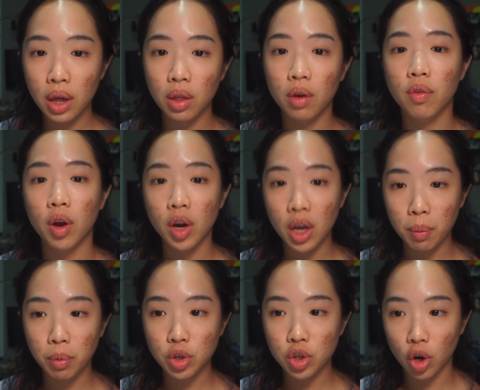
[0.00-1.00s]
They're very
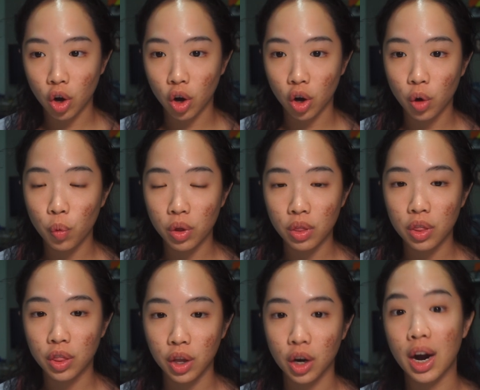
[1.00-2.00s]
immature
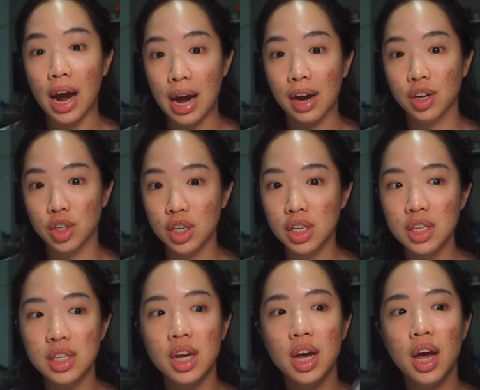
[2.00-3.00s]
with their
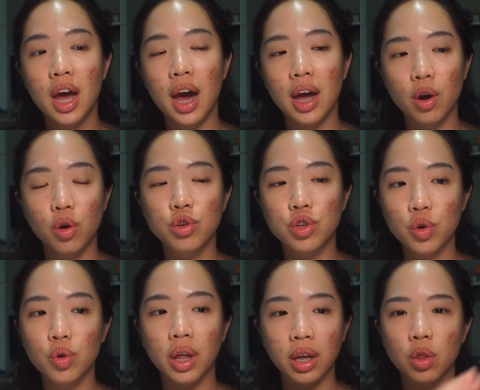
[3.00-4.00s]
actions, and also
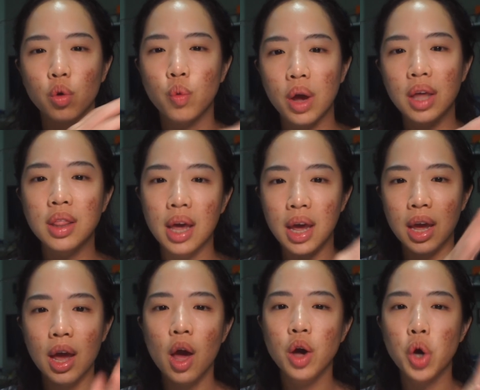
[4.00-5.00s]
like the way they
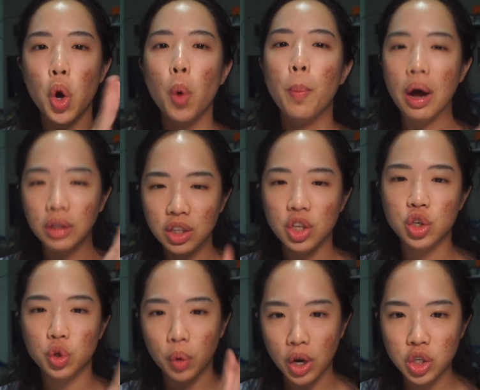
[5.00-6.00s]
go about the
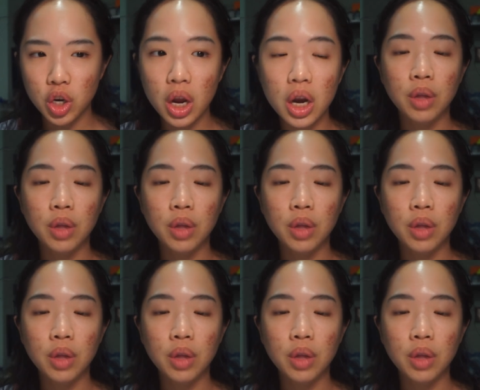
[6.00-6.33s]
situation.